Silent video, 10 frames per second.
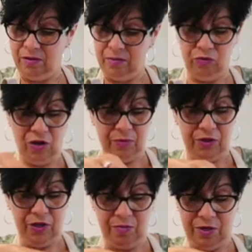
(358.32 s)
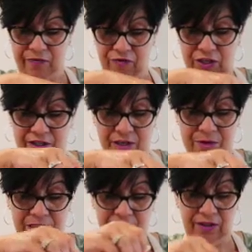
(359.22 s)
Probably all my friends that
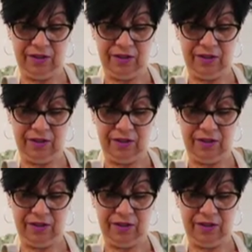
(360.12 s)
make this are